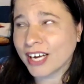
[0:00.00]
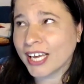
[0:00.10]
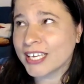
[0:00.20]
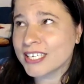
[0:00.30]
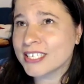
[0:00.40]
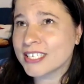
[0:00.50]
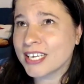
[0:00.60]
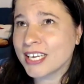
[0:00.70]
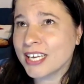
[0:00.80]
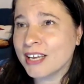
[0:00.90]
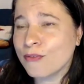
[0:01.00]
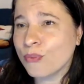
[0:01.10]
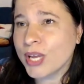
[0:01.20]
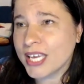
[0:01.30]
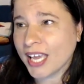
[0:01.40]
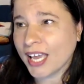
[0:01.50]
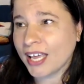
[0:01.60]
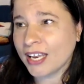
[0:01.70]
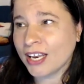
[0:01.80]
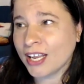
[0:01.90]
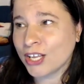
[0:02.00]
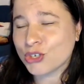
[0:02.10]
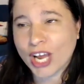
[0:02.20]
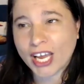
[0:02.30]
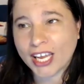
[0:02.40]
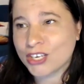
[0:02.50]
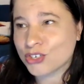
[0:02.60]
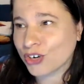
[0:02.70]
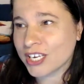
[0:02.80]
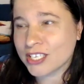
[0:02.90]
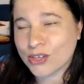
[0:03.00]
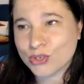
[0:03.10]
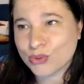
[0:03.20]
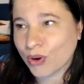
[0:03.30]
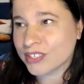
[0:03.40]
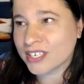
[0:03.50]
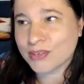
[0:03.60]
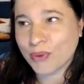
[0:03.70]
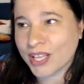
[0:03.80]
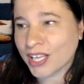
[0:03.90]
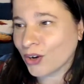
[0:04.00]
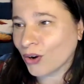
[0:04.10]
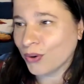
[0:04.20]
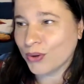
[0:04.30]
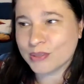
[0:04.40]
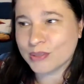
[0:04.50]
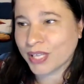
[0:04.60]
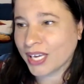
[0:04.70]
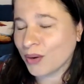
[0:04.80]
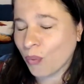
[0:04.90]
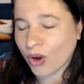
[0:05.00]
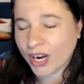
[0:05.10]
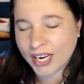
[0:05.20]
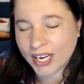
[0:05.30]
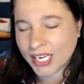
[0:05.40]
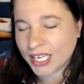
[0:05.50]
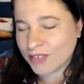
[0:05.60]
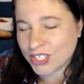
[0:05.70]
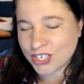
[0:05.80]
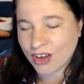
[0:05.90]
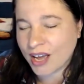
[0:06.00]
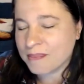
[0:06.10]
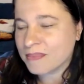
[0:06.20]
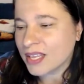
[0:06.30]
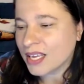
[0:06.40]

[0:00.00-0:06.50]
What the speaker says: And if we can track and trace those royalties and where they go, who's playing what at any given time,